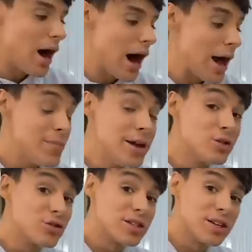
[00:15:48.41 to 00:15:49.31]
I'm
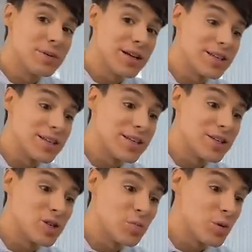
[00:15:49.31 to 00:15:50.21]
interested because this
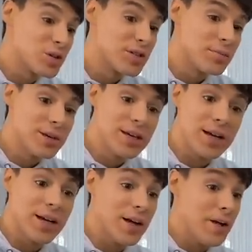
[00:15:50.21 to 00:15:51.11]
is supposed to be
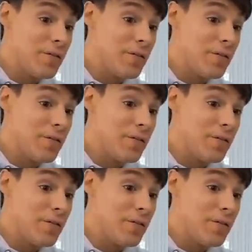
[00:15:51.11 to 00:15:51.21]
a